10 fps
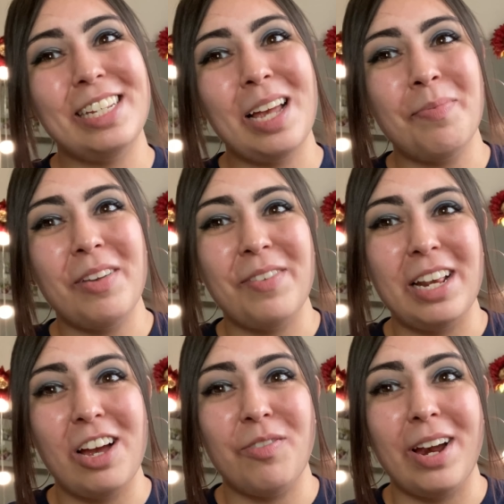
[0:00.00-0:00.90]
stop the
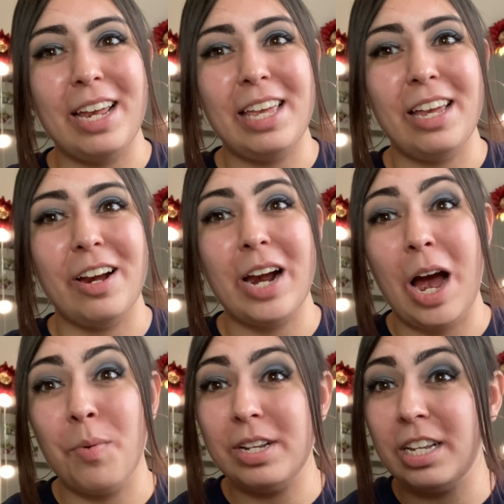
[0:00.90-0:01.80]
video right here. I
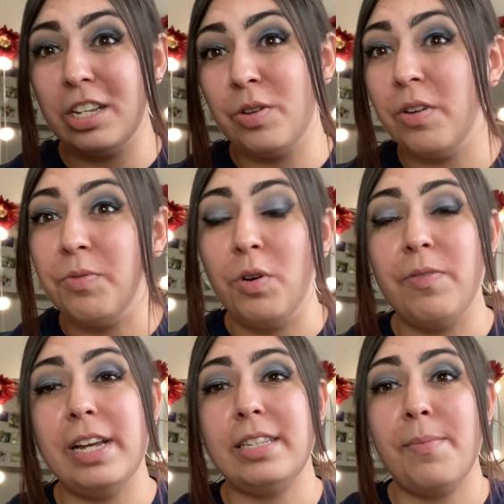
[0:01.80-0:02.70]
was gonna do a full
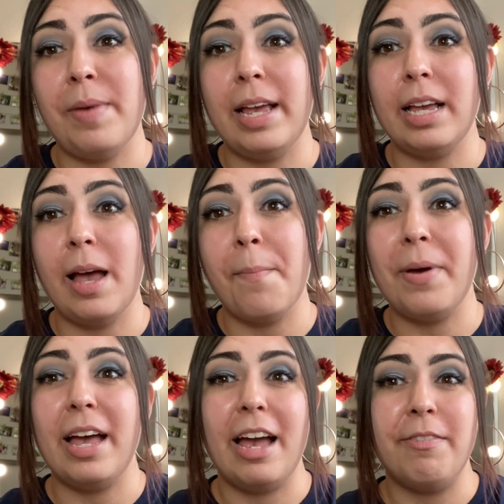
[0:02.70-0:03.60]
face of makeup, but
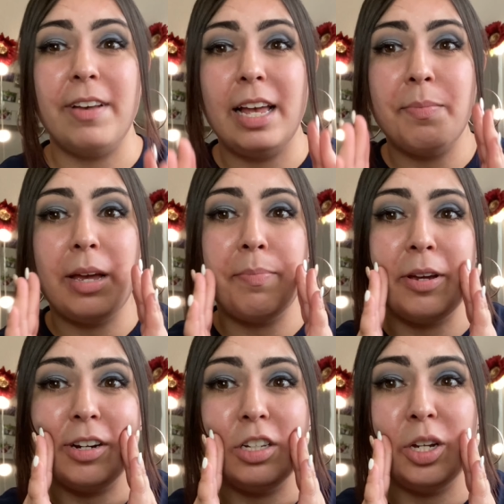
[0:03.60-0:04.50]
I feel like my
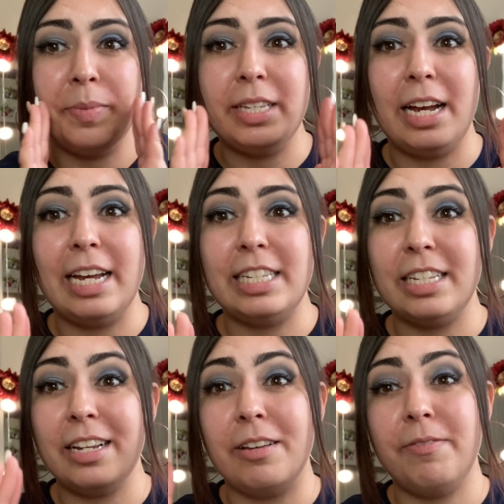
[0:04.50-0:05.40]
period dermatitis is
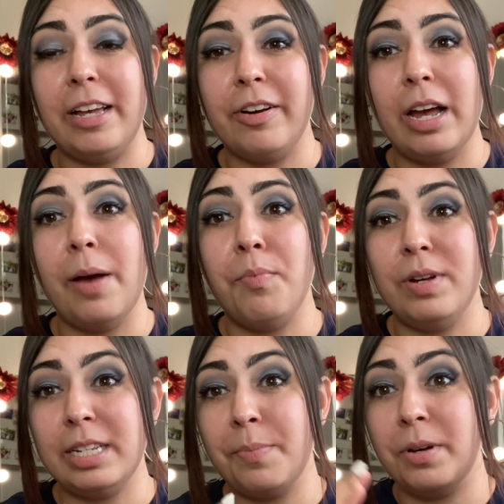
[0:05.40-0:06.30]
gonna flare up
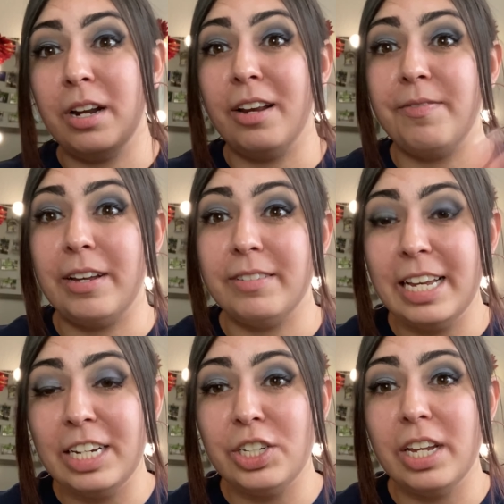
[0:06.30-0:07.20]
once I put on
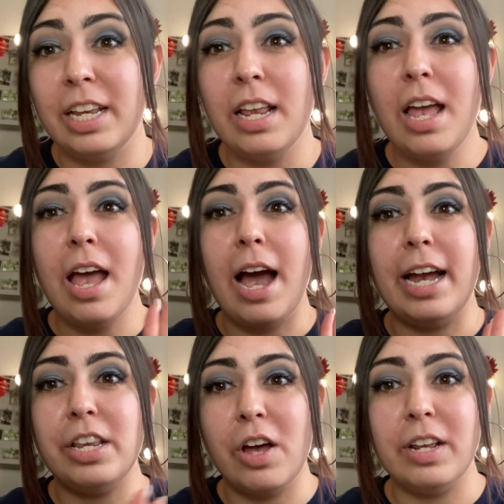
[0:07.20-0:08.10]
foundation. I
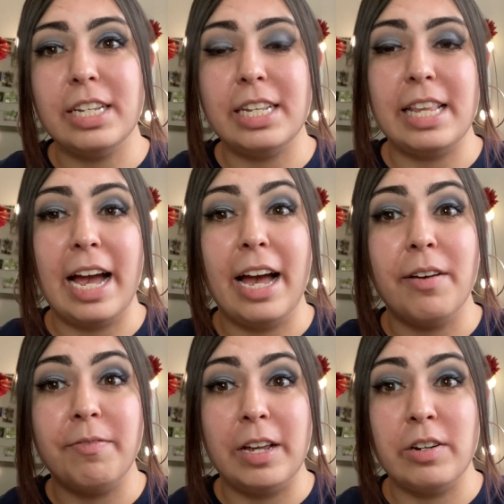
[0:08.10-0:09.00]
noticed
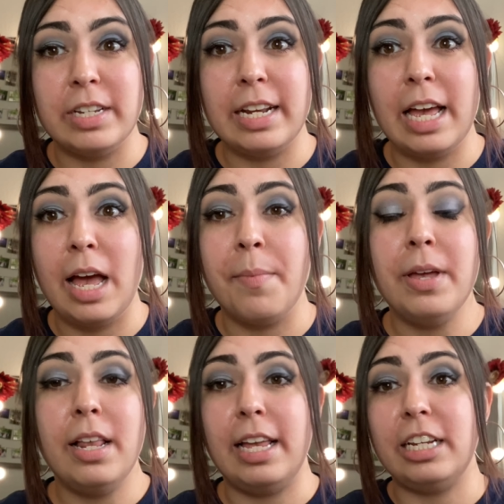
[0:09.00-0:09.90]
that flares it up,
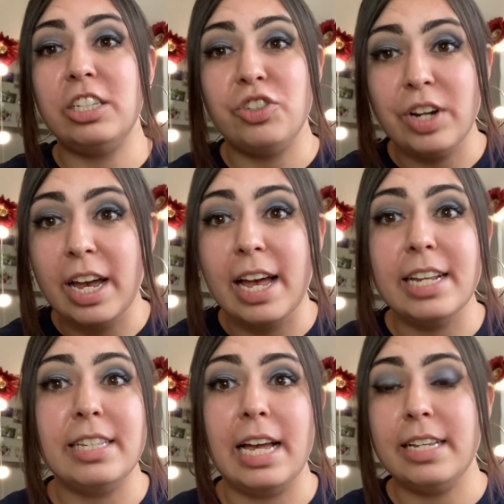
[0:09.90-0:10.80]
like
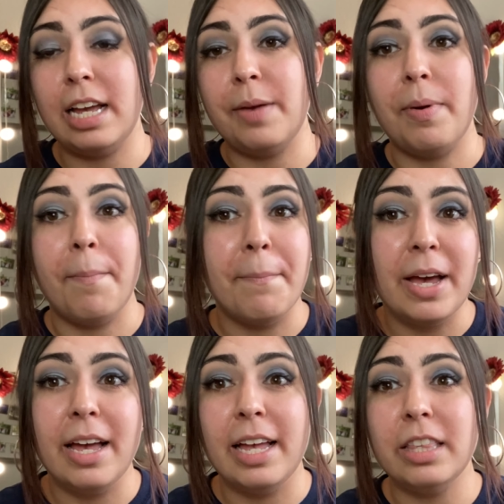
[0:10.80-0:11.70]
stress, that time of
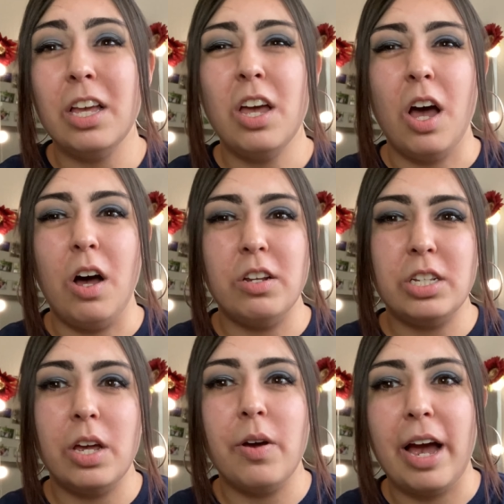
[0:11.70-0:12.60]
month.
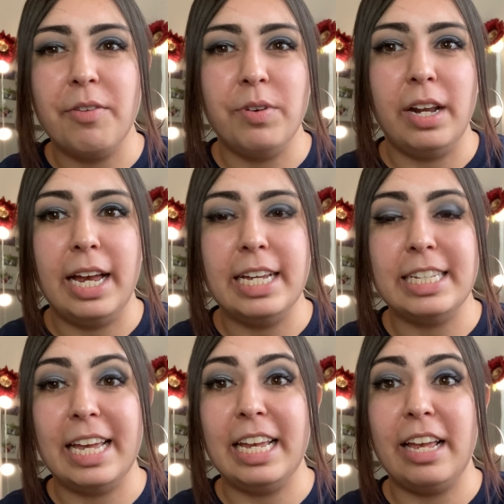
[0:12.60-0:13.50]
Also, I realized
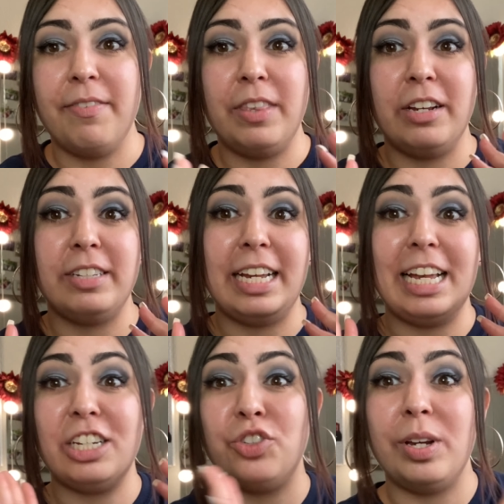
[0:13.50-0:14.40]
like if there's like
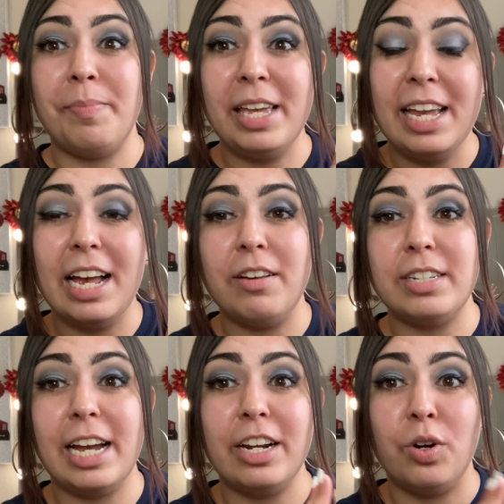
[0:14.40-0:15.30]
extreme heat
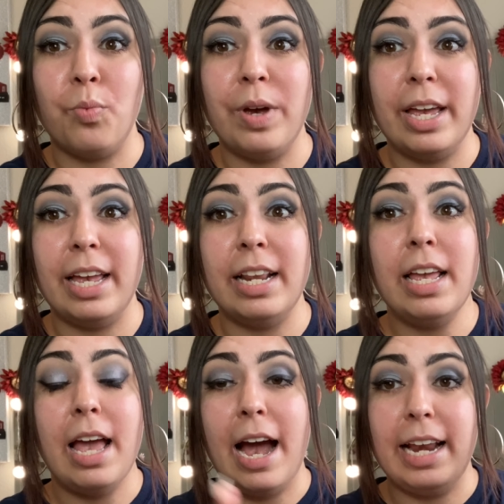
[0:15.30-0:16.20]
outside or wind,
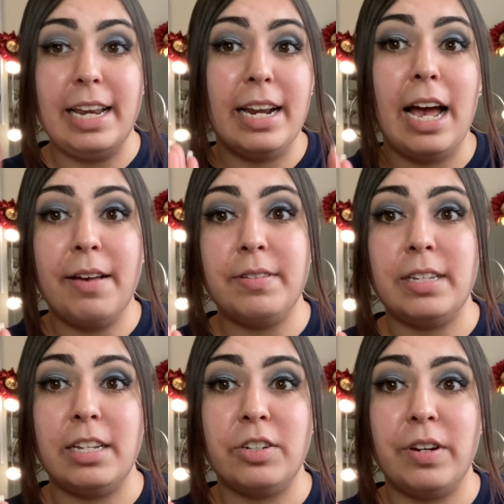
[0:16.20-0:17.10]
I need to have
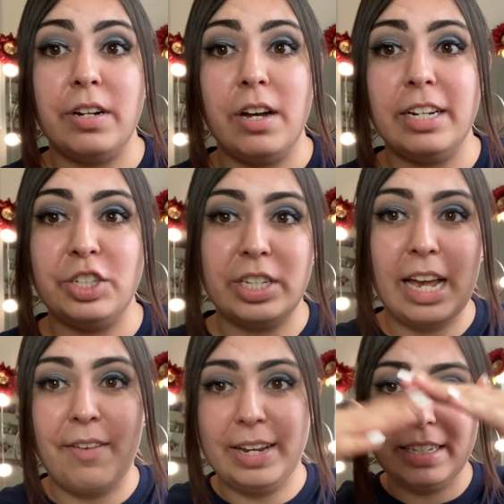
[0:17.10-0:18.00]
sunscreen on and just
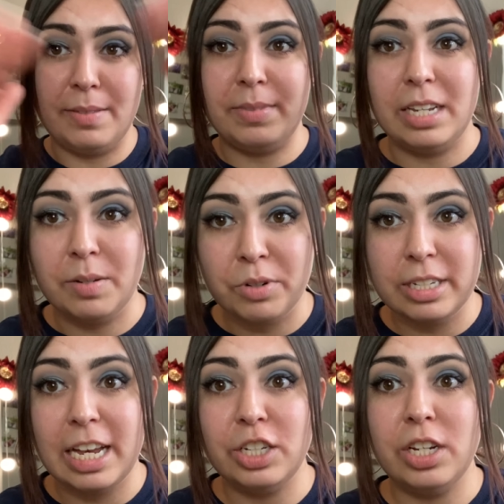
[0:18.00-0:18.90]
have like some sun
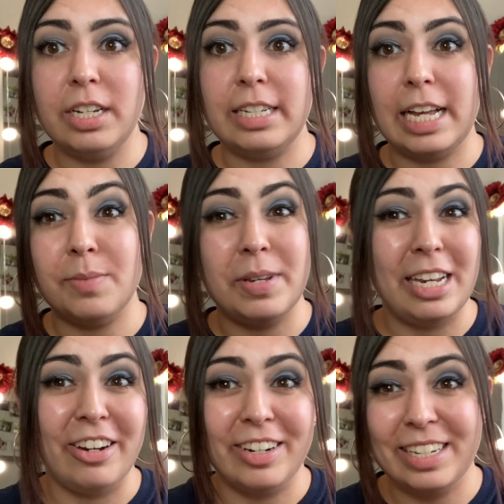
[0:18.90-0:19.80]
protection, because that's been
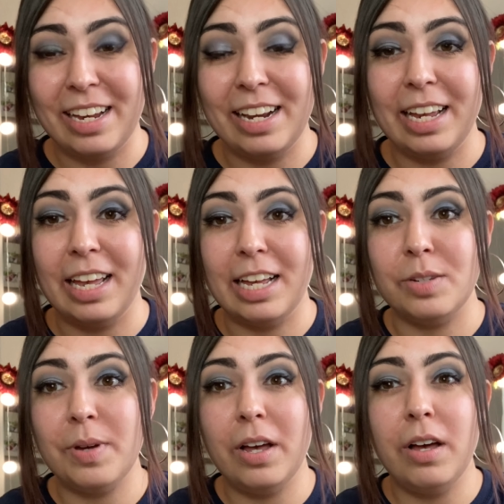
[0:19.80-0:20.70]
irritating it as
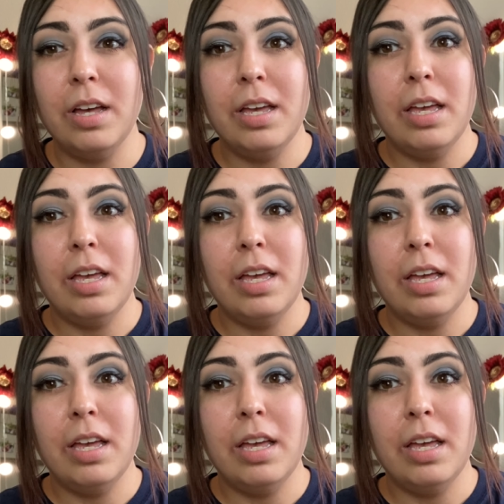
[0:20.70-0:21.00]
well.